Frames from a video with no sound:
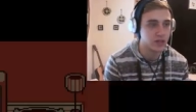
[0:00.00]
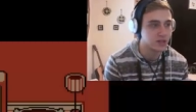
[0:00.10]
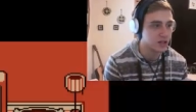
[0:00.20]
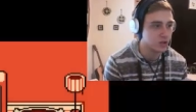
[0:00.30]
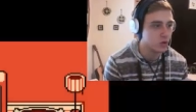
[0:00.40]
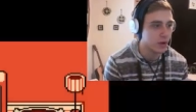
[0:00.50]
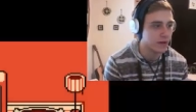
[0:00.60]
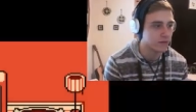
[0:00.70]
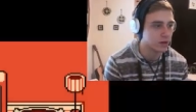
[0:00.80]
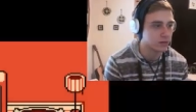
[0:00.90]
remember things that you
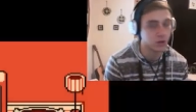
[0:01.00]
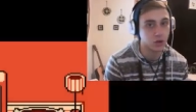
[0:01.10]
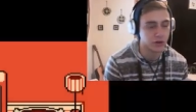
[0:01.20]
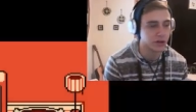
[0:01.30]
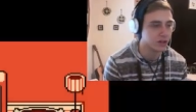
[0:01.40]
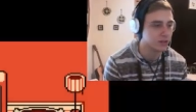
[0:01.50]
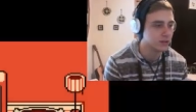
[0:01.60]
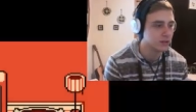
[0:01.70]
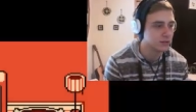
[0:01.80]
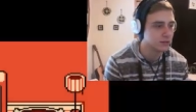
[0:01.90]
have done earlier.
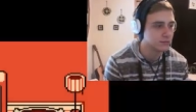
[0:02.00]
